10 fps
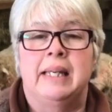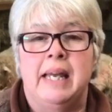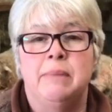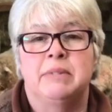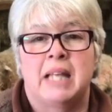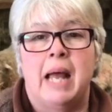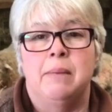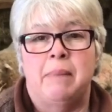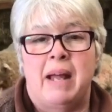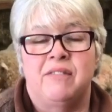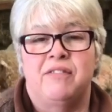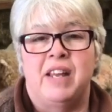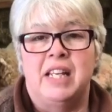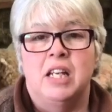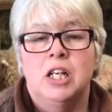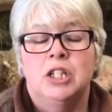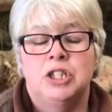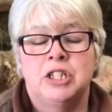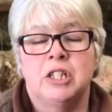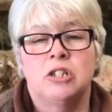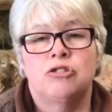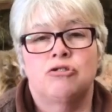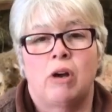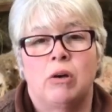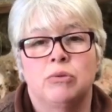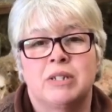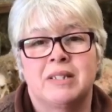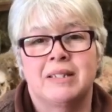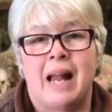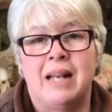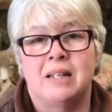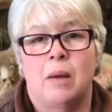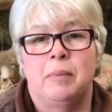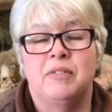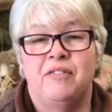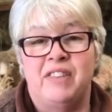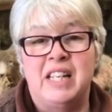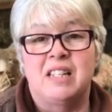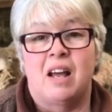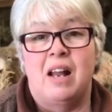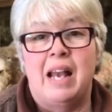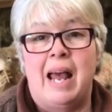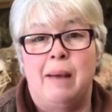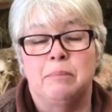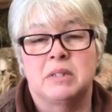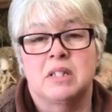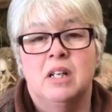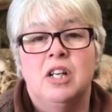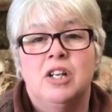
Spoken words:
keeps getting bad feet, she's going to struggle to stand up and feed her lambs.